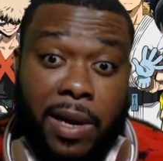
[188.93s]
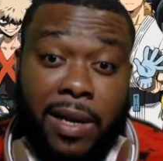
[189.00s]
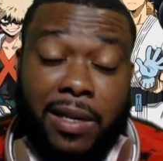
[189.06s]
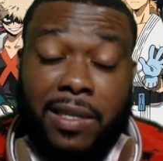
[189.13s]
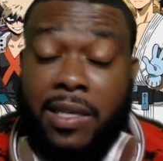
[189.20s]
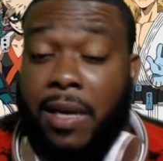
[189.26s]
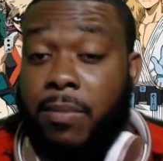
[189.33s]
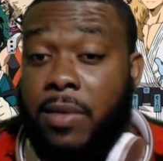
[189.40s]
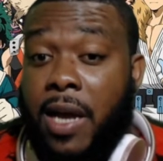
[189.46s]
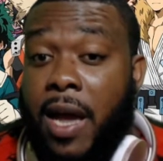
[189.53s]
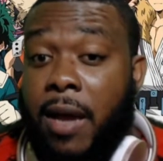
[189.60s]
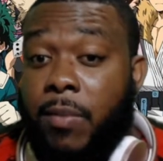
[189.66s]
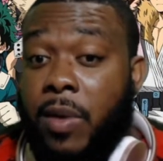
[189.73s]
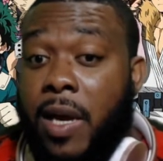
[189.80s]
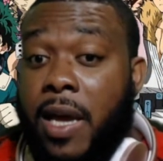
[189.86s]
But at the same
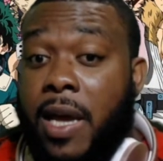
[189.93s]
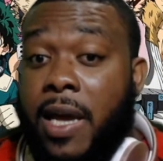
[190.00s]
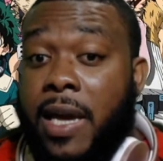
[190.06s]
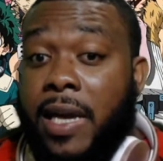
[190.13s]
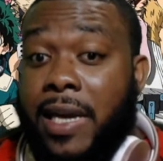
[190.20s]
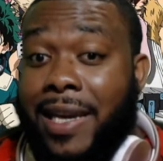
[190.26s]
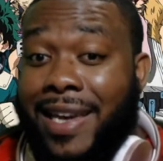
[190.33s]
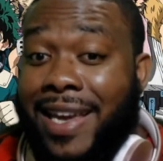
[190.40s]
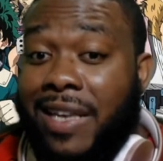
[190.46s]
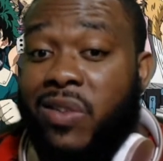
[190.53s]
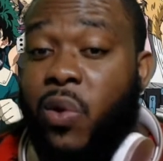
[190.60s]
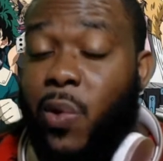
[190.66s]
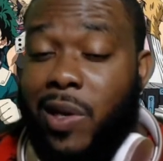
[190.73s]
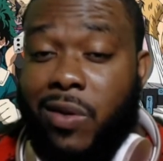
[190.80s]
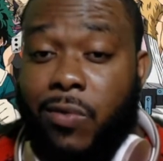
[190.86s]
time, he
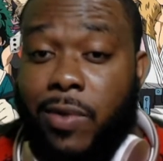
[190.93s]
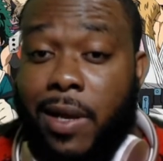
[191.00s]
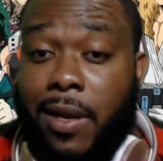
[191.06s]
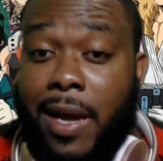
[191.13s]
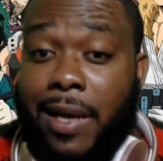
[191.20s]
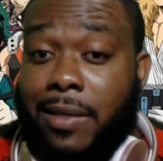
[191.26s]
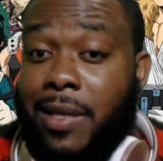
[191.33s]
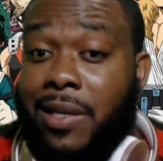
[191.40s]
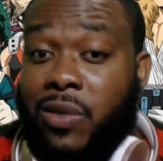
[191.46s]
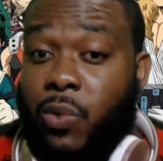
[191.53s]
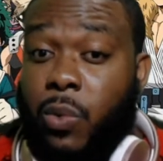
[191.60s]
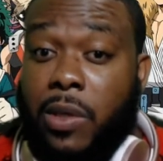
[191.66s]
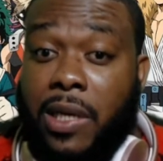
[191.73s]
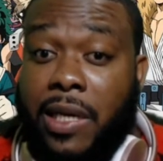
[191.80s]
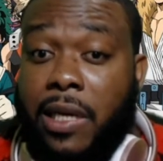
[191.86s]
is going to realize that
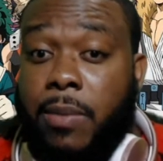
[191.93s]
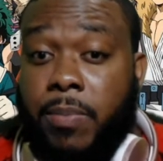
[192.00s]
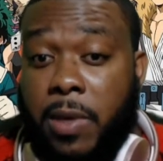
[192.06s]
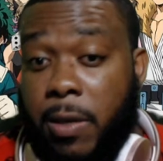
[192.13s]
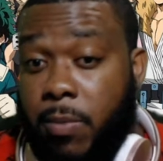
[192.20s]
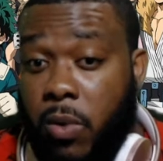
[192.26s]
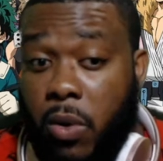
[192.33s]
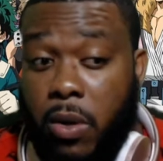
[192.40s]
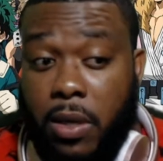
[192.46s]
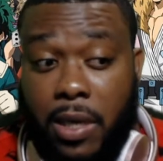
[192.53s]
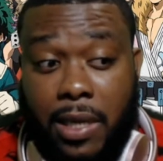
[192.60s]
you need people.